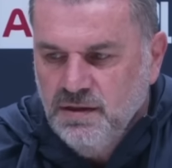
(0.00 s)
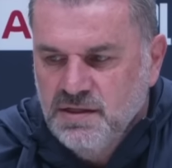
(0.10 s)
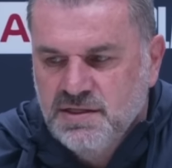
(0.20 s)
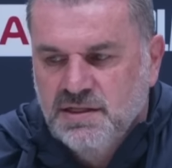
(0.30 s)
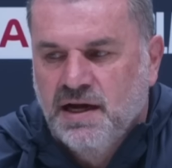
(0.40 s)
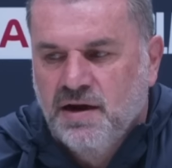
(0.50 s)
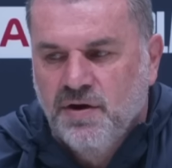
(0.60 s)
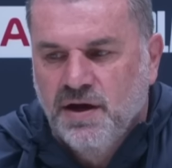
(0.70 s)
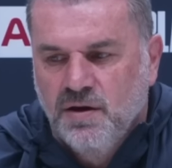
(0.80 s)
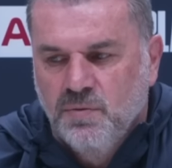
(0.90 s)
a
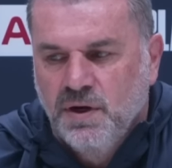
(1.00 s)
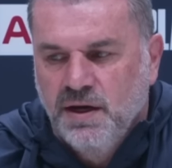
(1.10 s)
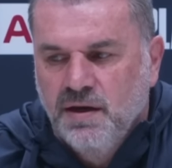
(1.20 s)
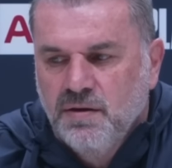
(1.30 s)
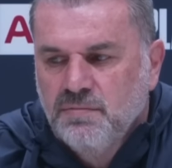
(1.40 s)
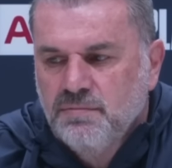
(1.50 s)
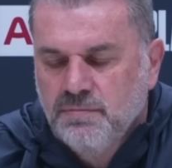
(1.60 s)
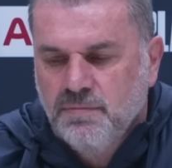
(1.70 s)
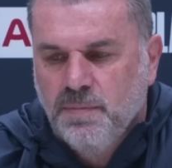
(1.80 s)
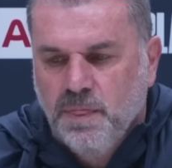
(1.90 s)
scenario where
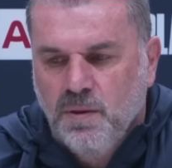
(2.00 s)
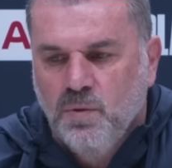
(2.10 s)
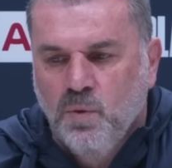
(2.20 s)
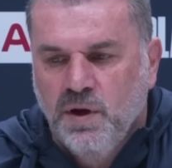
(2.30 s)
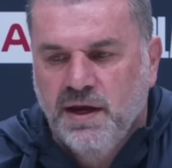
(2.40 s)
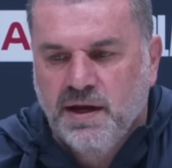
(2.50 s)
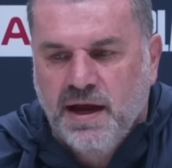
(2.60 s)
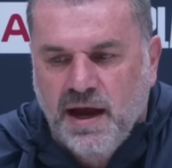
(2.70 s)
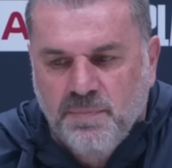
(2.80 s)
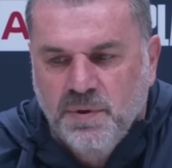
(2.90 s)
we're
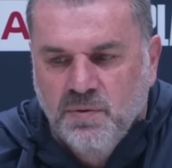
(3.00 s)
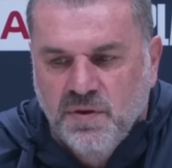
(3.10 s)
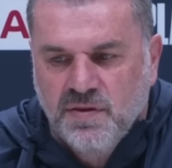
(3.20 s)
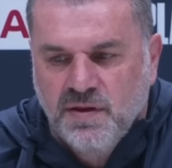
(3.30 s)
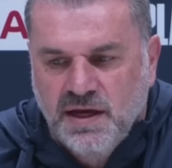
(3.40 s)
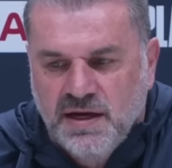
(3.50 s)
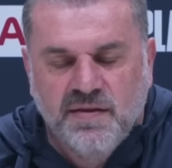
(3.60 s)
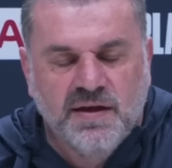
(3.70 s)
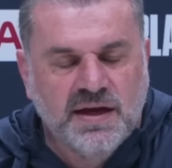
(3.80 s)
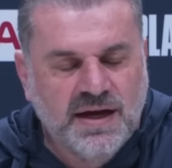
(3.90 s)
happy with
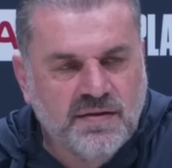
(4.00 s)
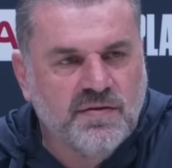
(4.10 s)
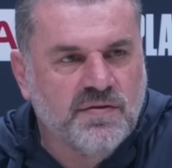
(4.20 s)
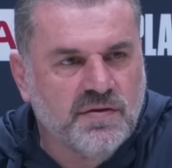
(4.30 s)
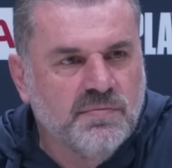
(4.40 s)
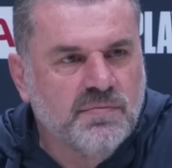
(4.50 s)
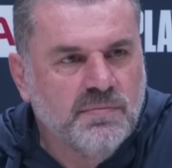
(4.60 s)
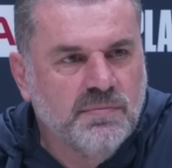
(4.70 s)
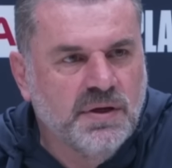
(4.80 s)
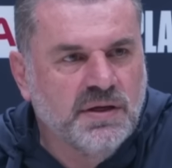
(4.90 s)
anything other than
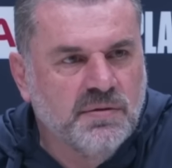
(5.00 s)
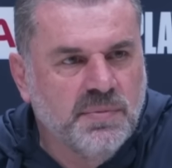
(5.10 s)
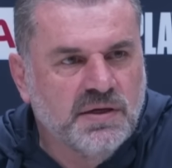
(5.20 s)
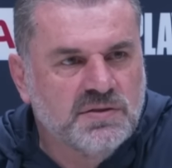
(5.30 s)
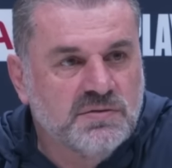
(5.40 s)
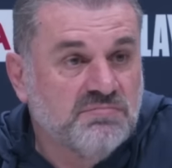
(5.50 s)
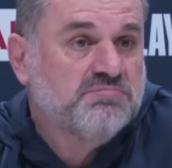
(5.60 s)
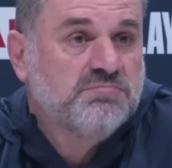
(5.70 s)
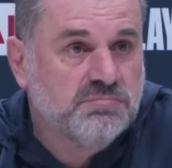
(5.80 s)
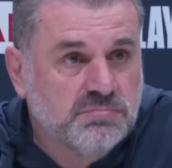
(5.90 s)
being the best.
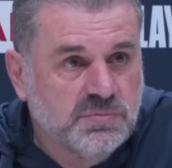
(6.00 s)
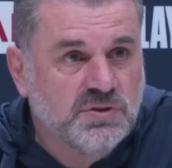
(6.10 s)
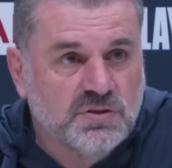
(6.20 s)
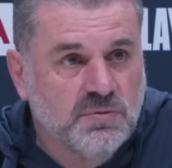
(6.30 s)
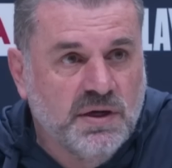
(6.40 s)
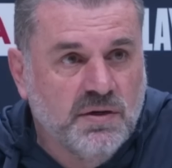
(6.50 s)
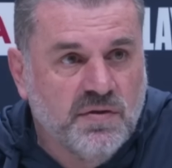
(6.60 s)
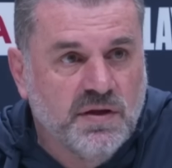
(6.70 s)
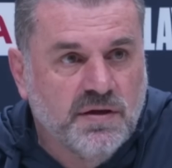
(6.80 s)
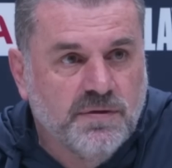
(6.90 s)
Just the way I
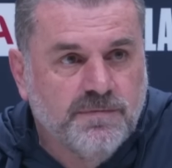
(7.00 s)
think.